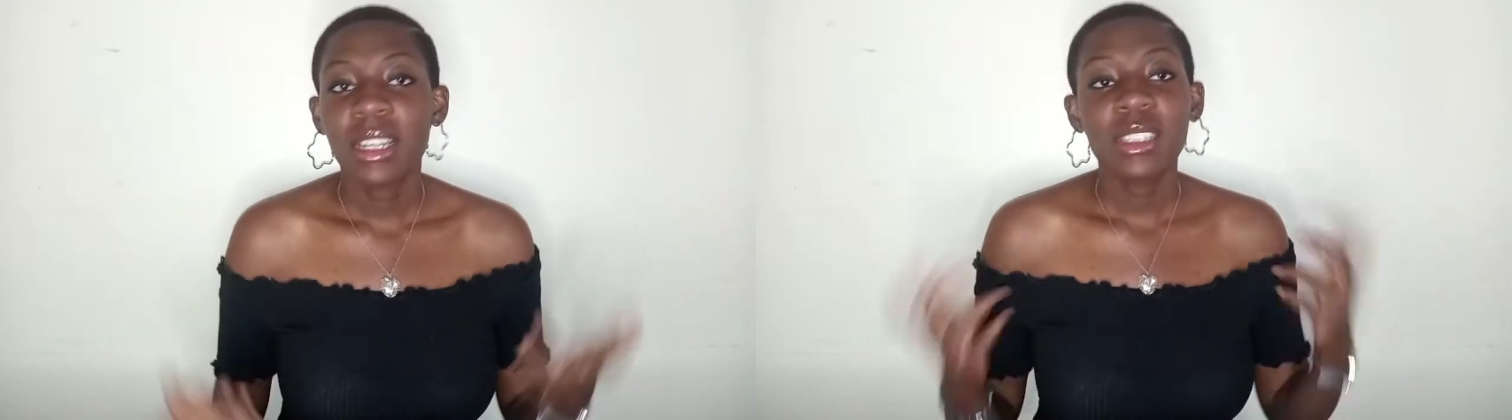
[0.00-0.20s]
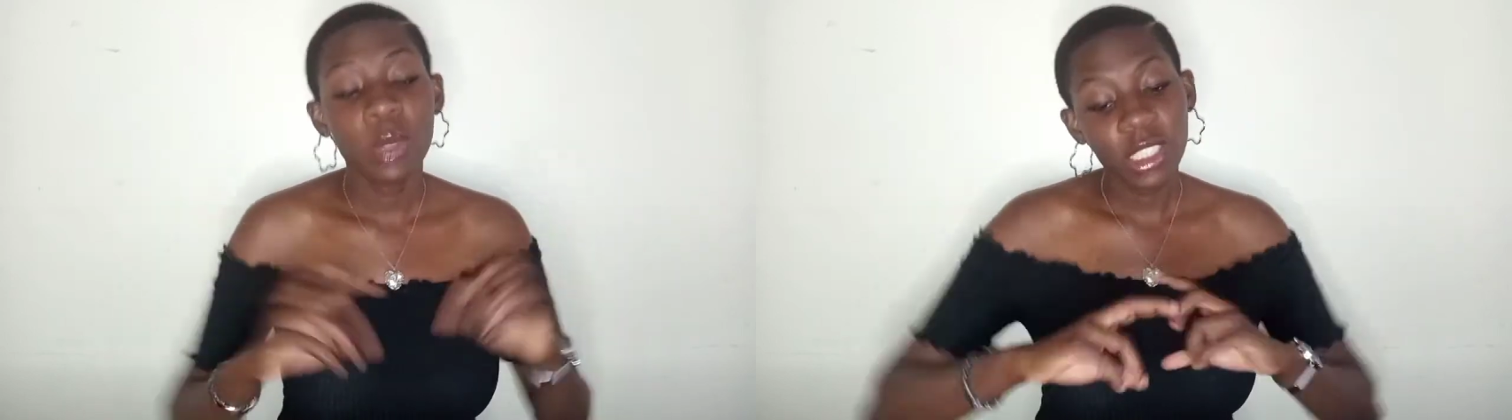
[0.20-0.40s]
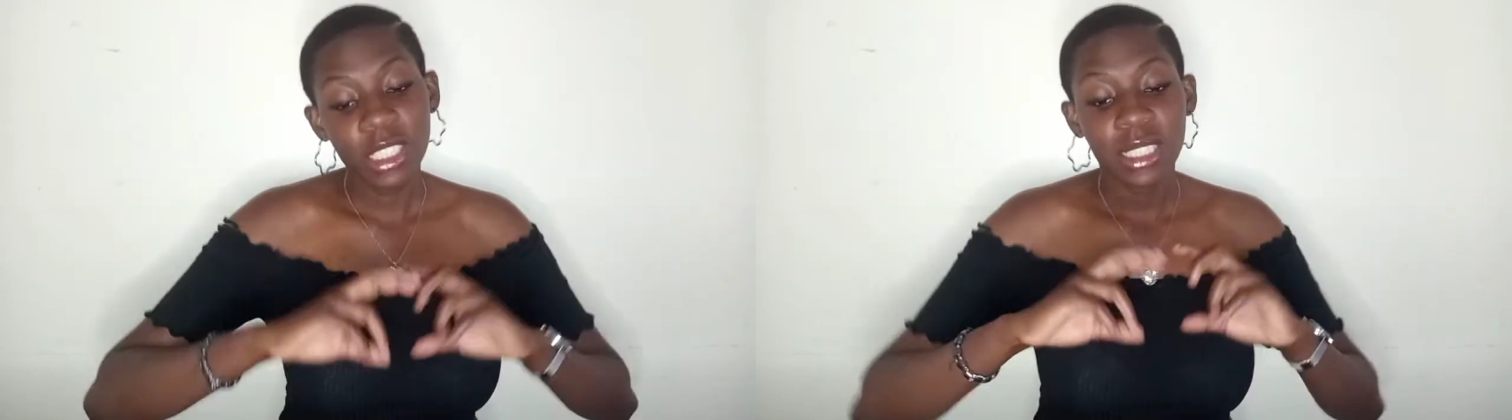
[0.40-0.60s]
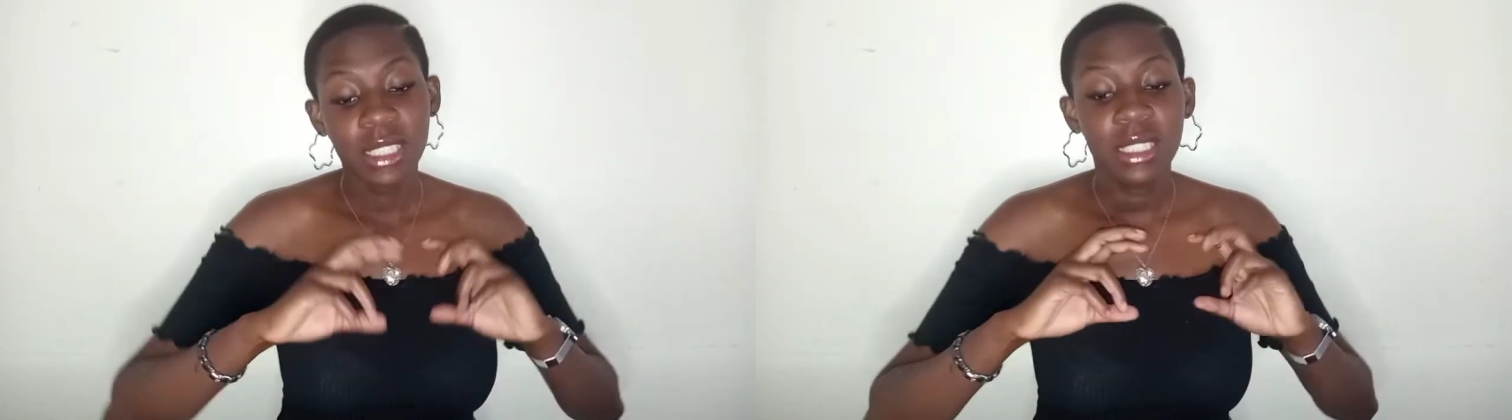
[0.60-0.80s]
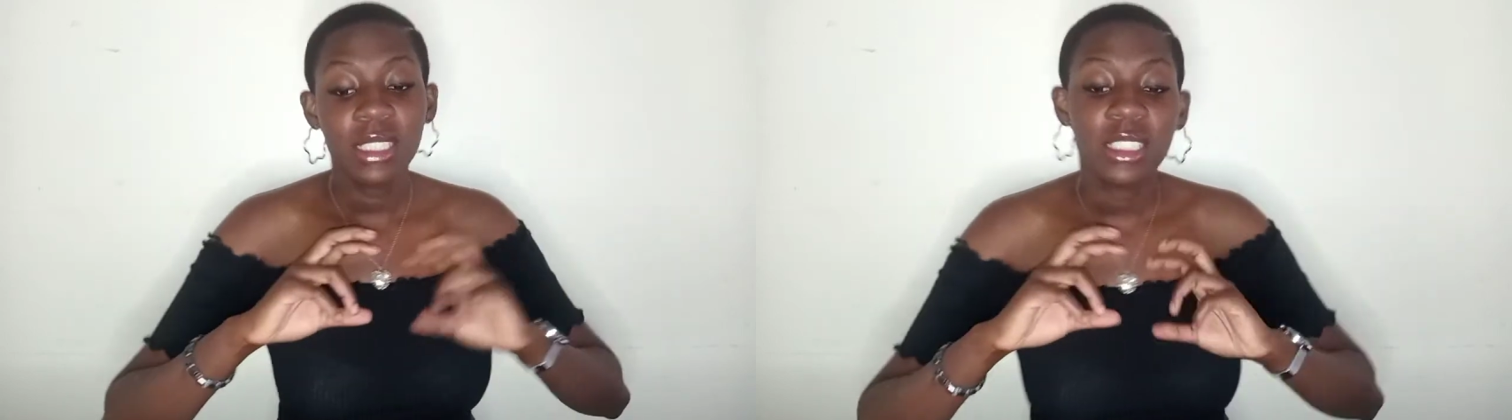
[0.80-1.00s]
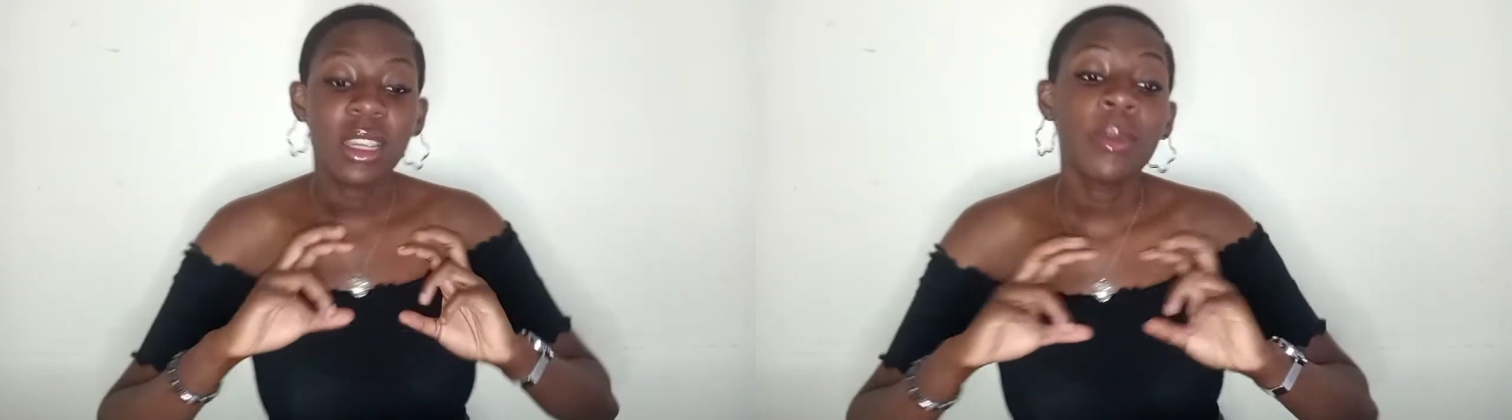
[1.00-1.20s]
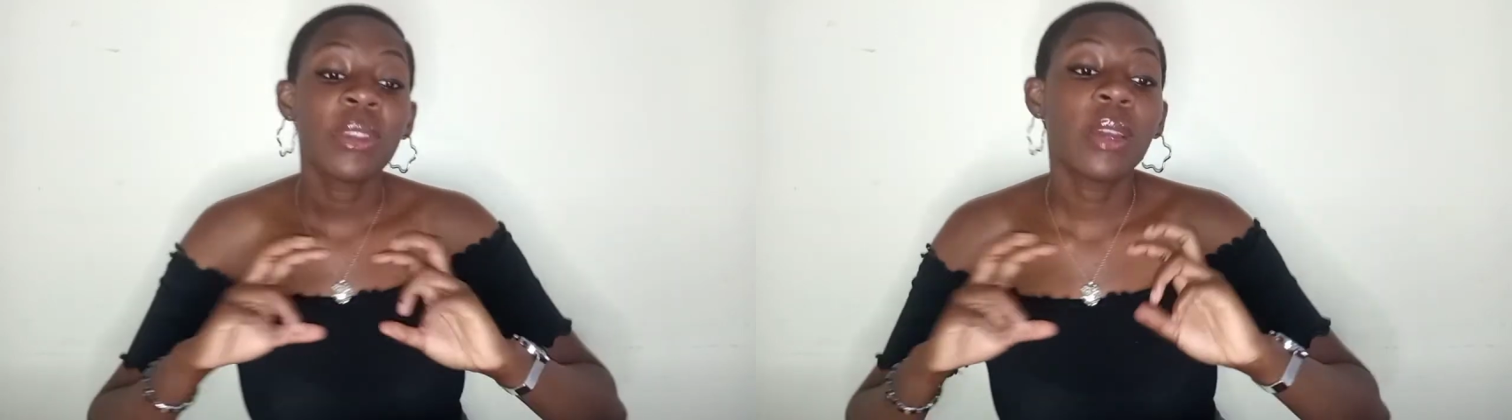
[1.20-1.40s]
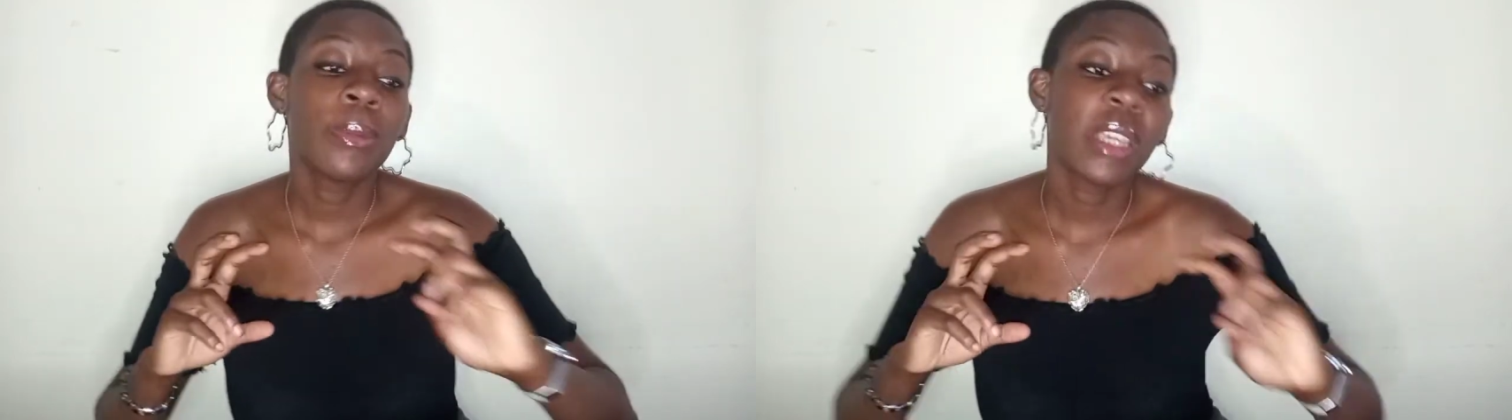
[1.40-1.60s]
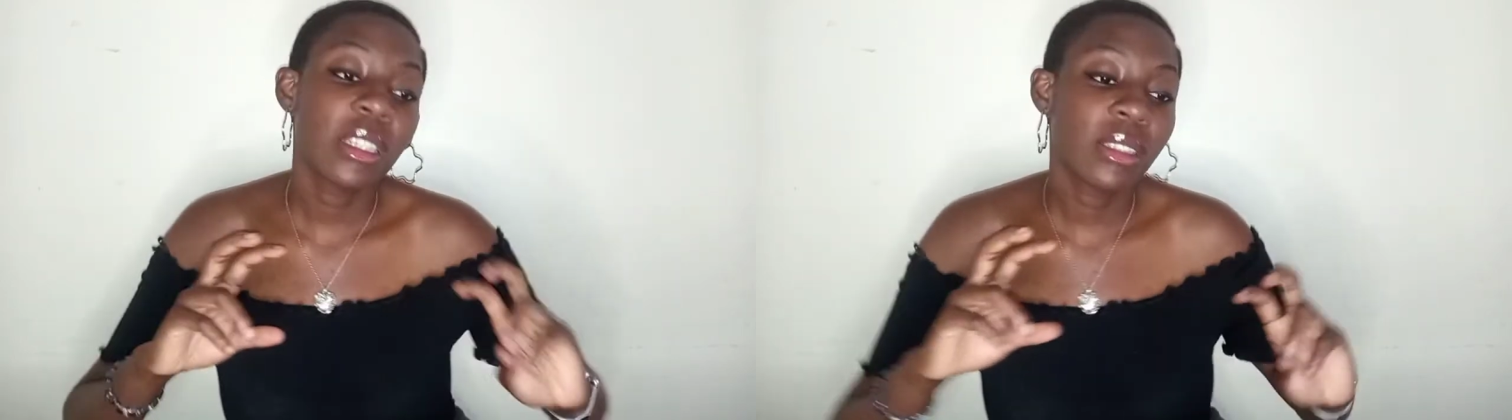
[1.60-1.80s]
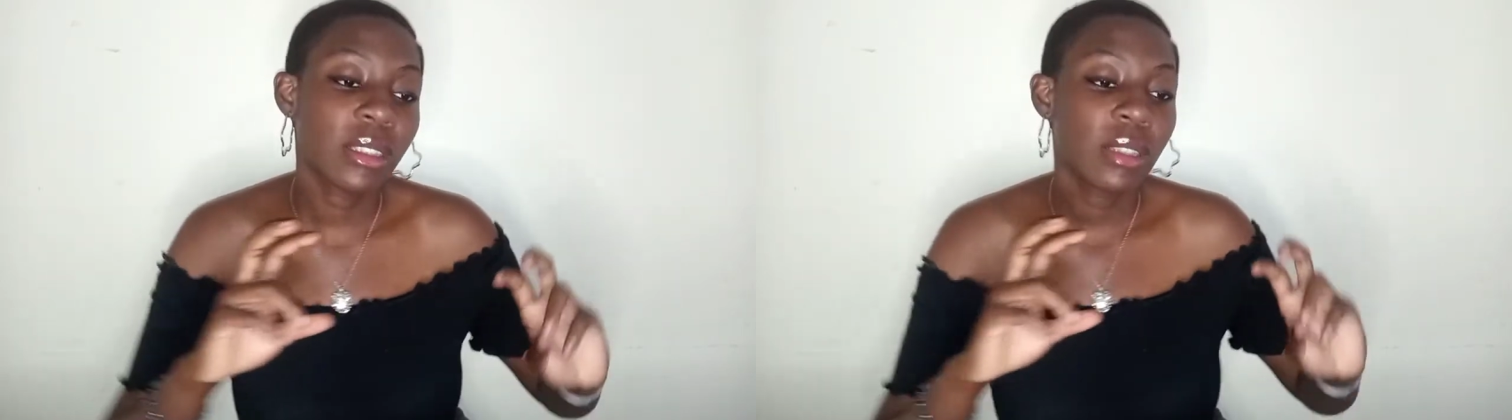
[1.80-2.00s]
As much as this
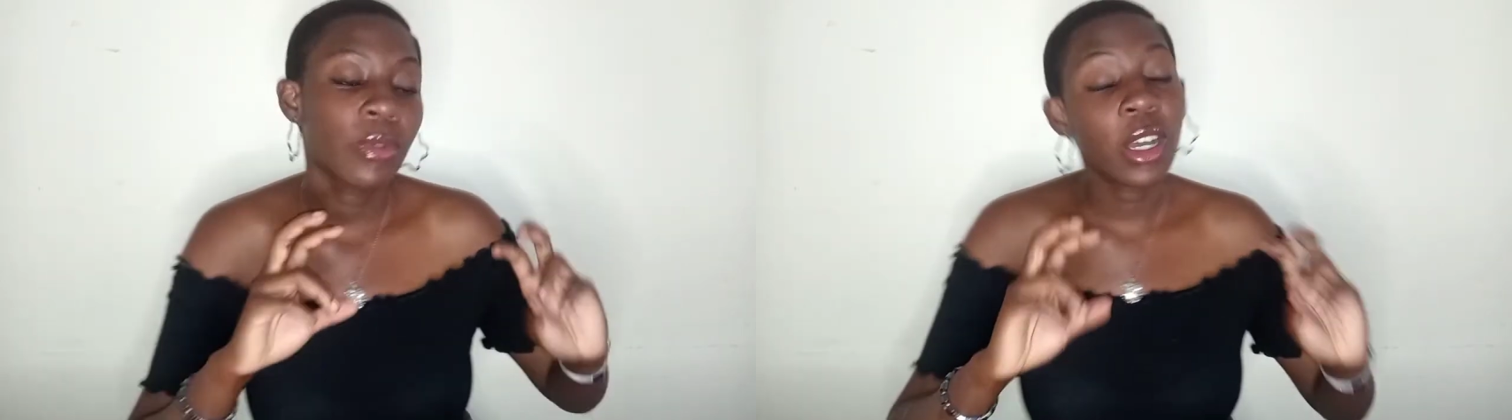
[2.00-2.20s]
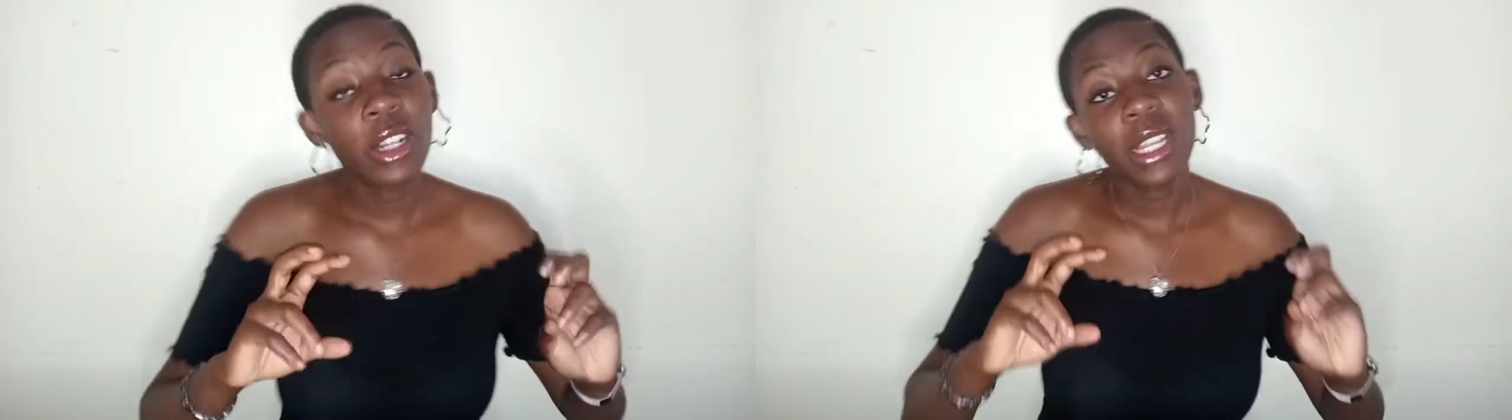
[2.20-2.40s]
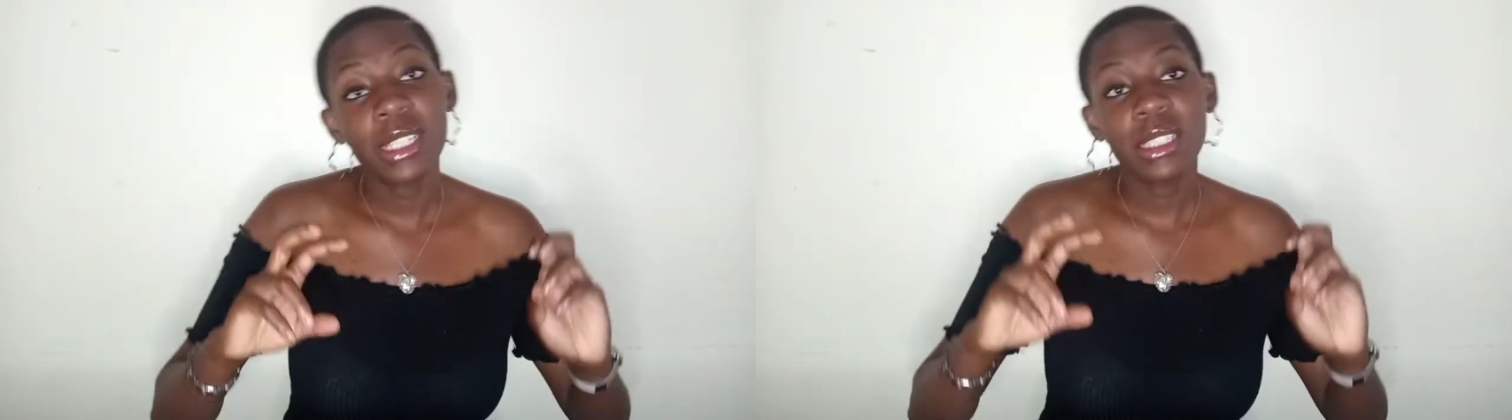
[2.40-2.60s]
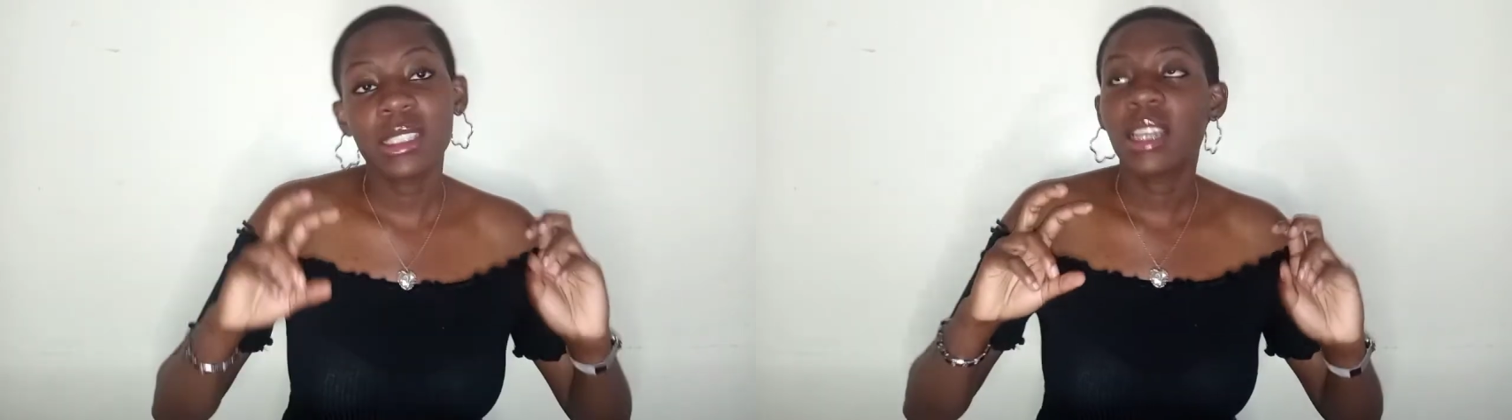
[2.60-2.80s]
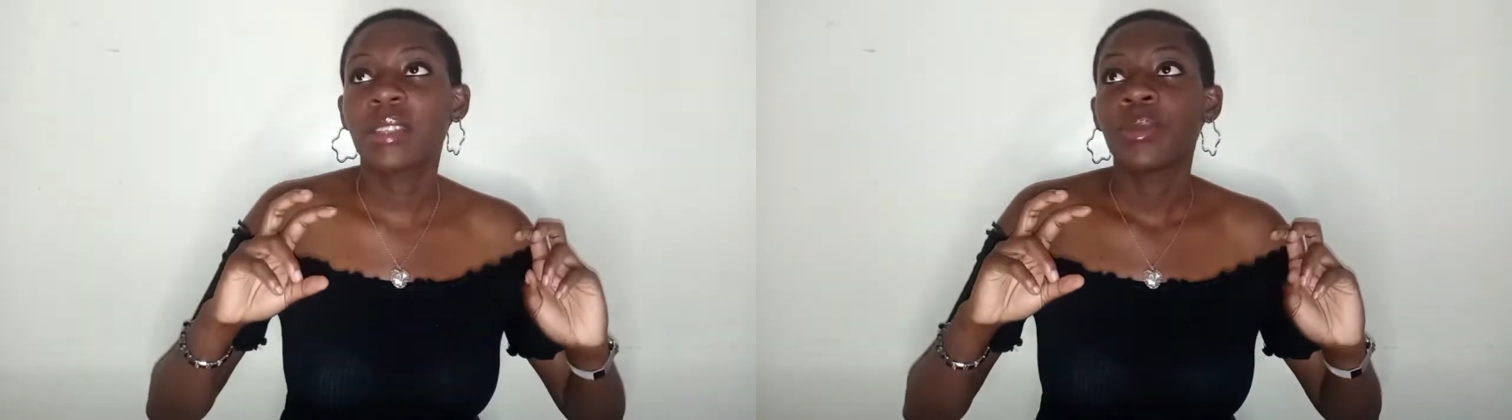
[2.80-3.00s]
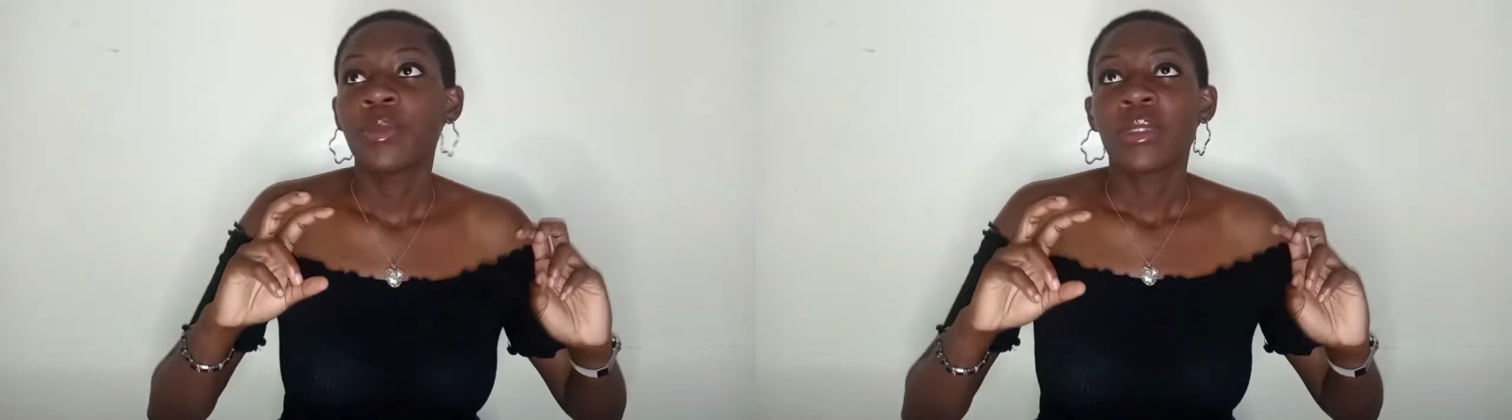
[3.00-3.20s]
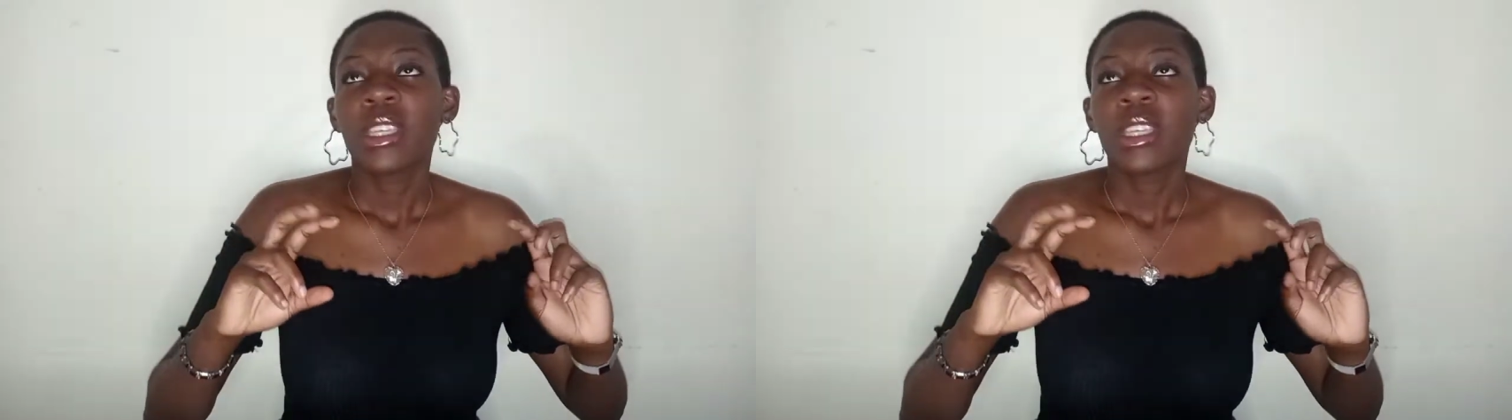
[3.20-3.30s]
gender-based violence, and